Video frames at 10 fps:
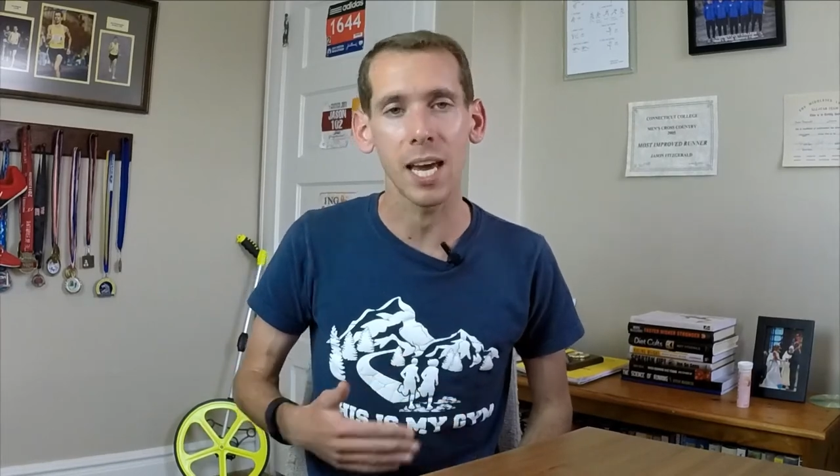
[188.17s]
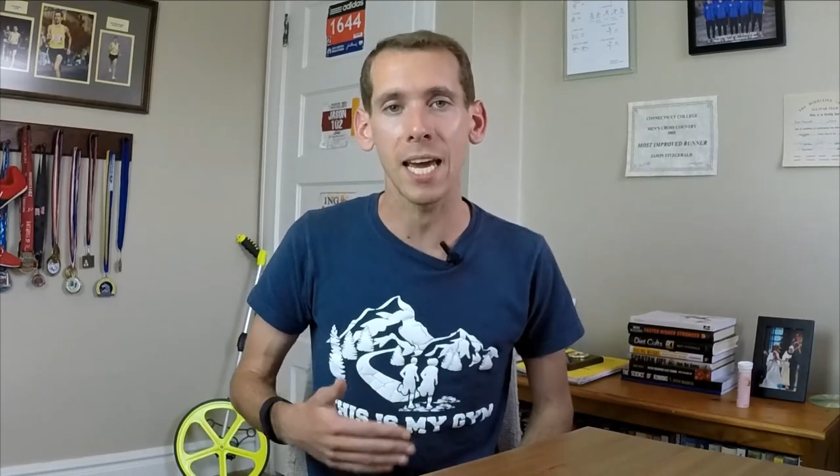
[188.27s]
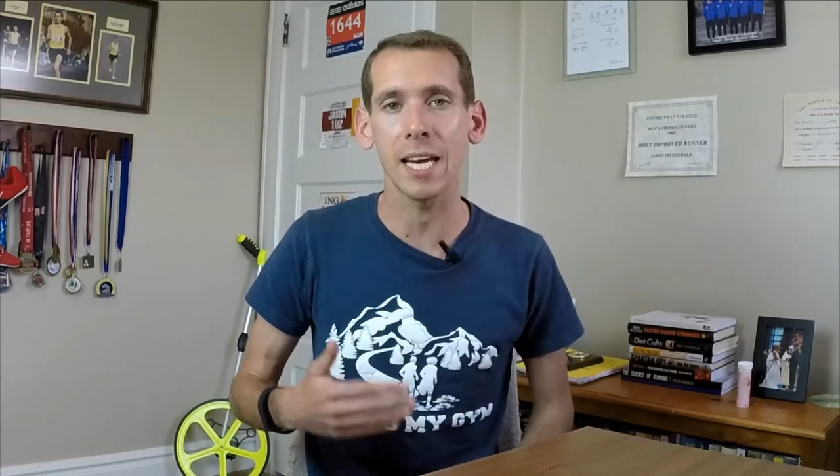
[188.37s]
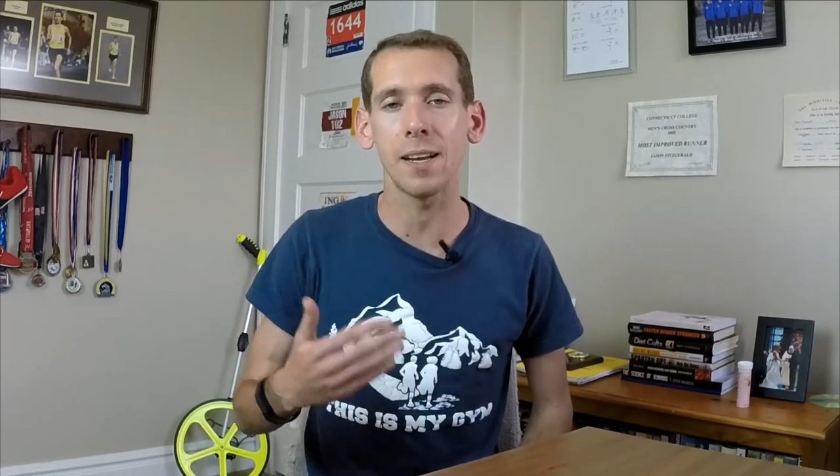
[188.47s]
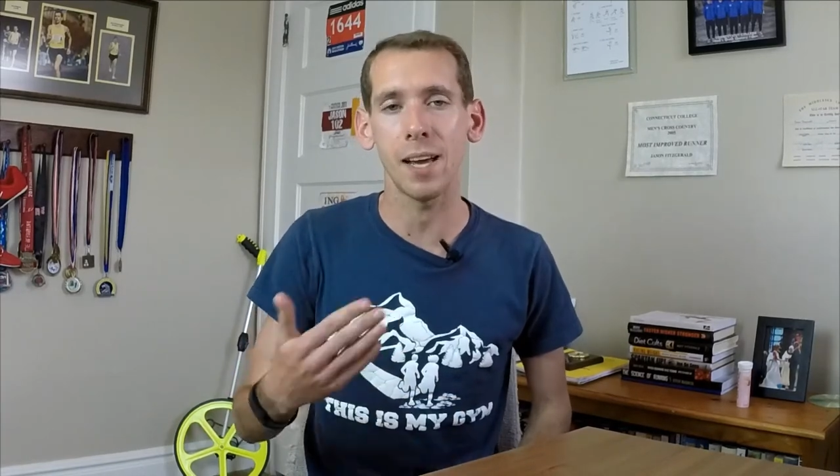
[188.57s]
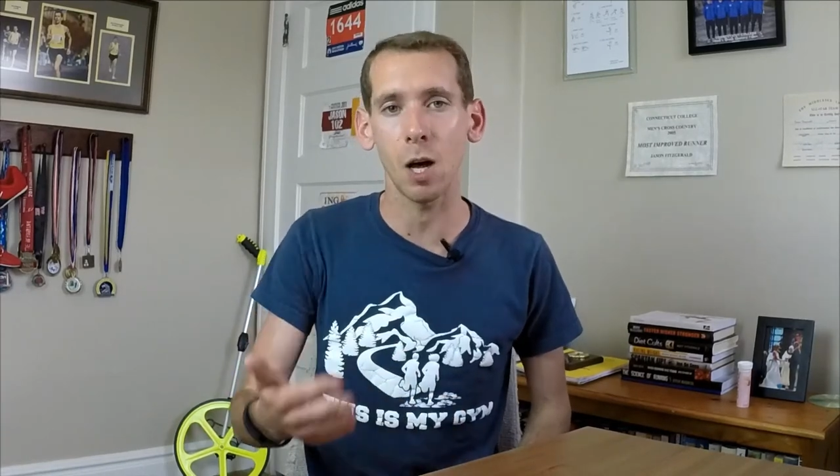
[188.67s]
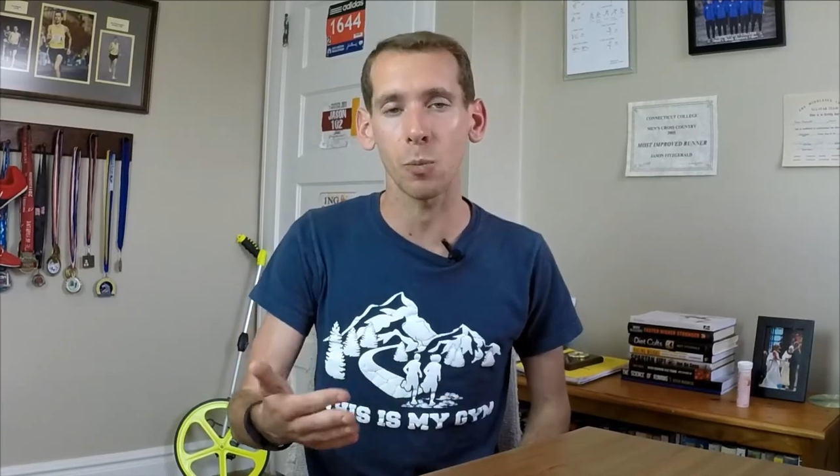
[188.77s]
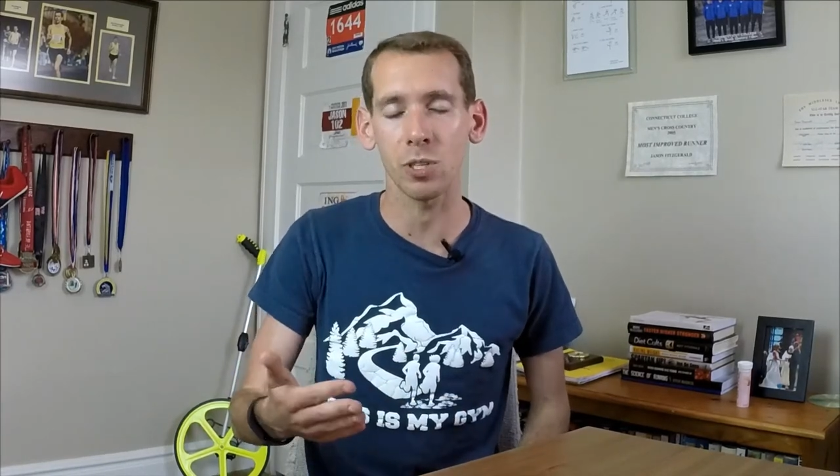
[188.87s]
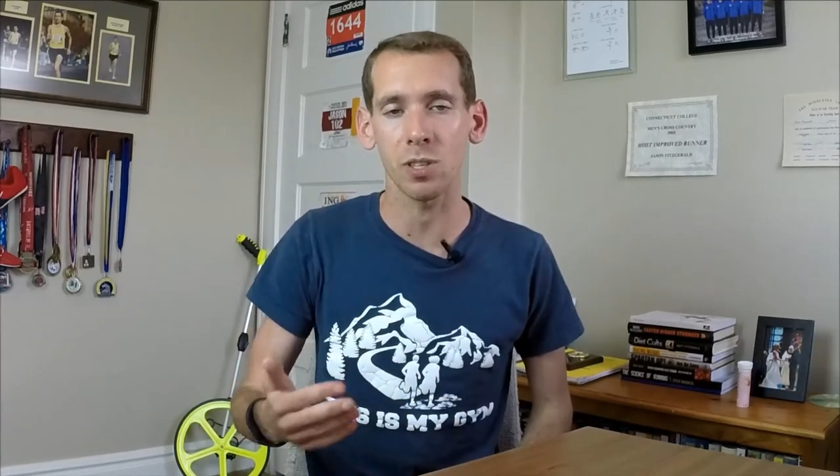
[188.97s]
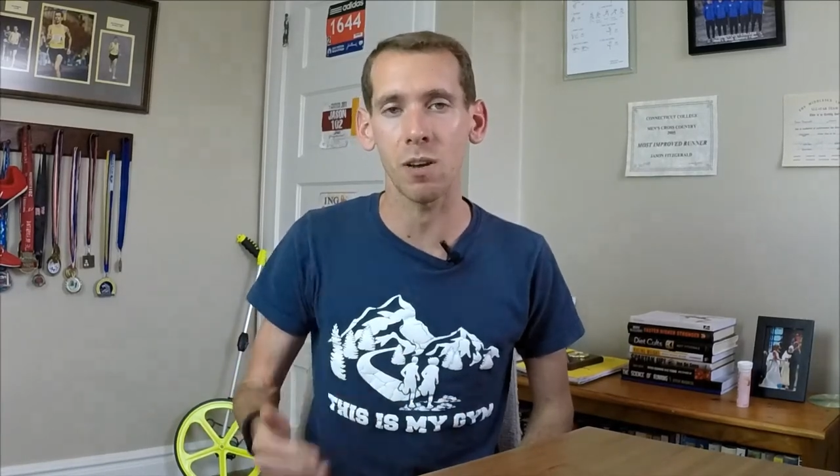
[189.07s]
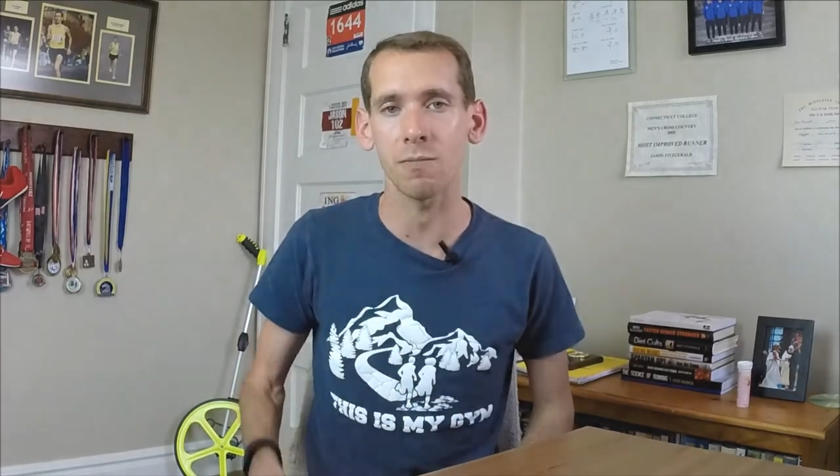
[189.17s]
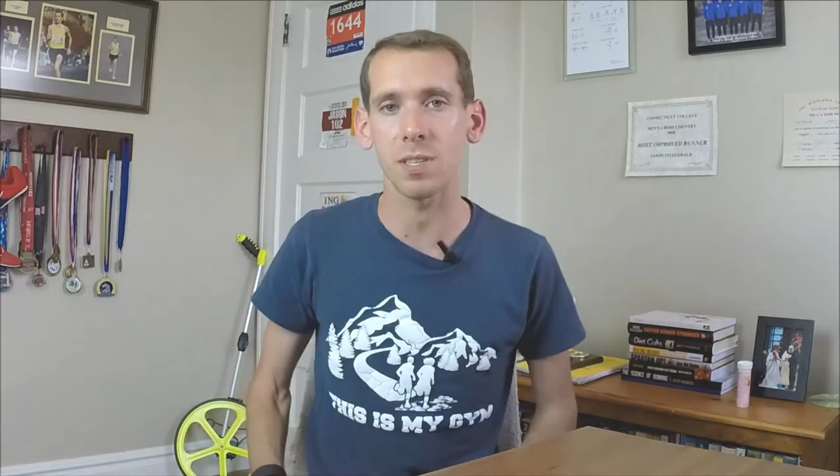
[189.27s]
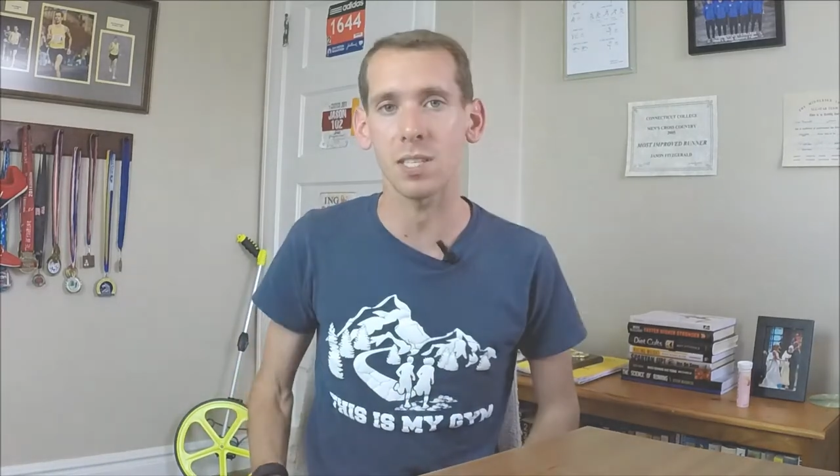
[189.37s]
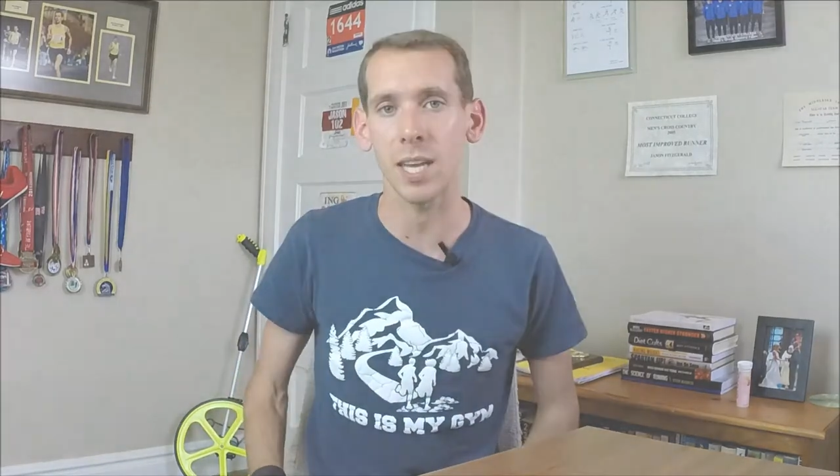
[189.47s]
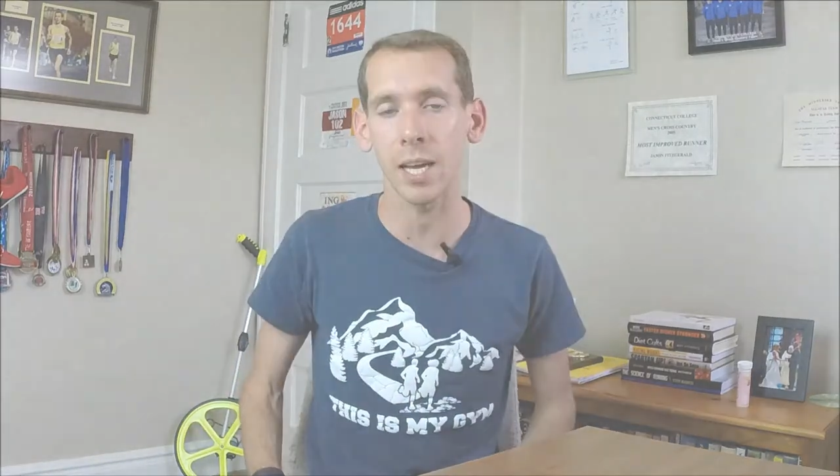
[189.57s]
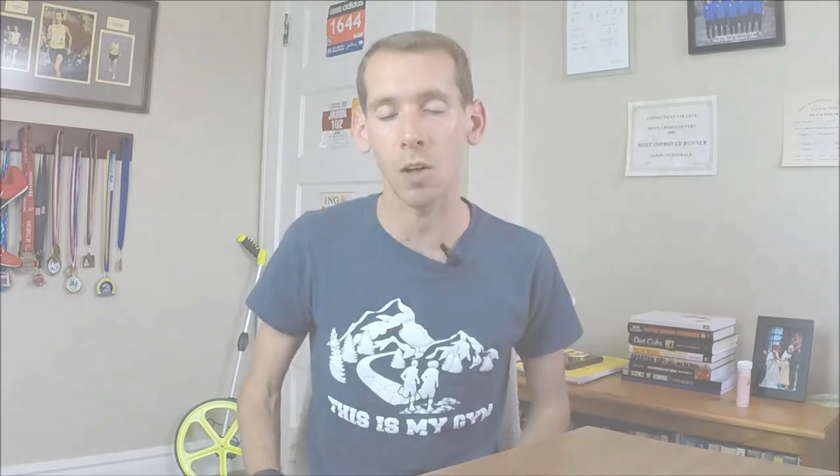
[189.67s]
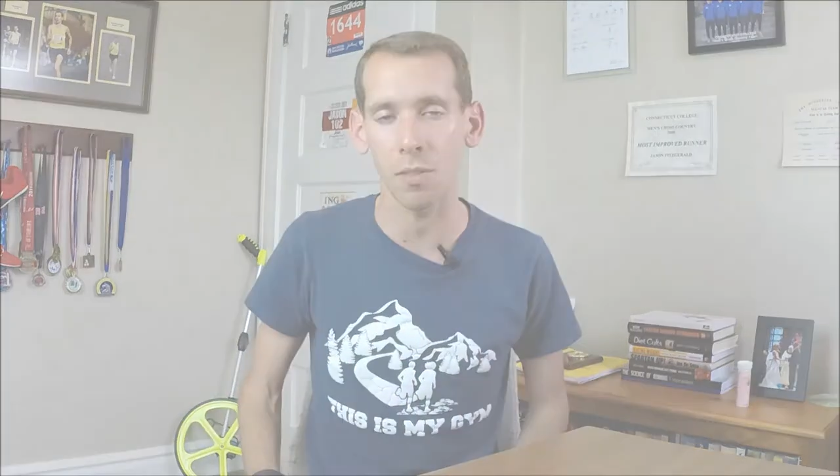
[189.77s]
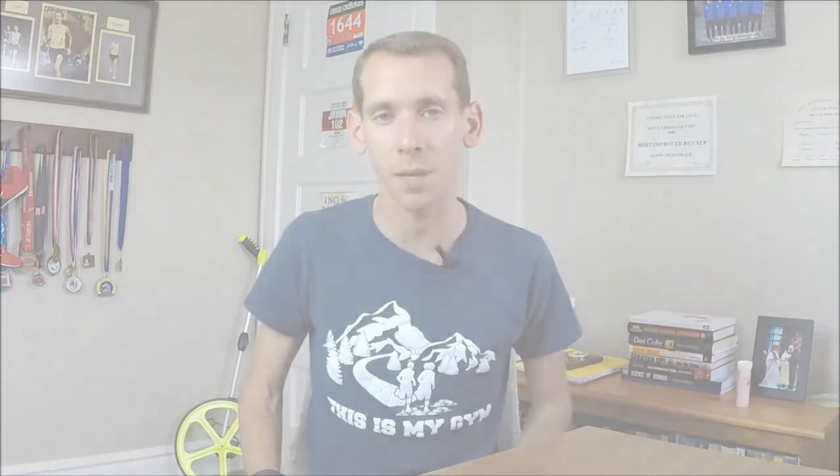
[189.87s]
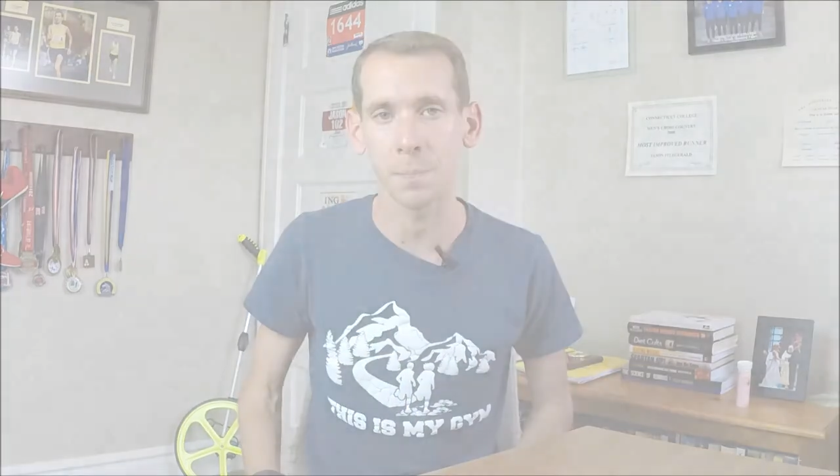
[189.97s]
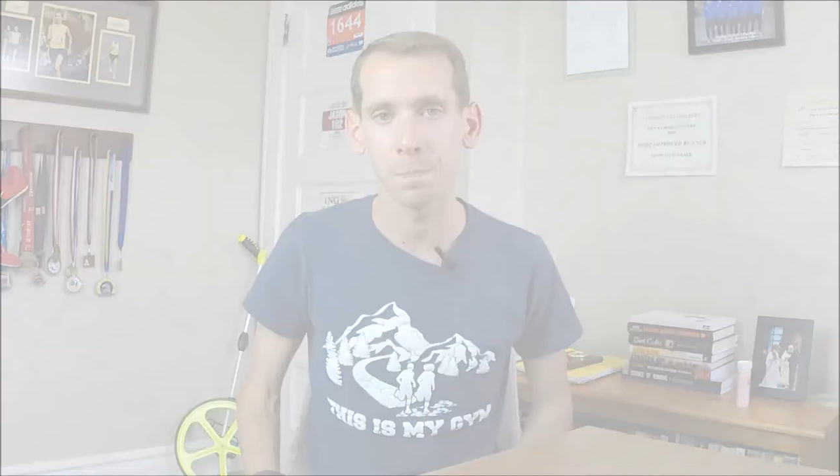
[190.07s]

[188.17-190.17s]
and help yourself stay healthy.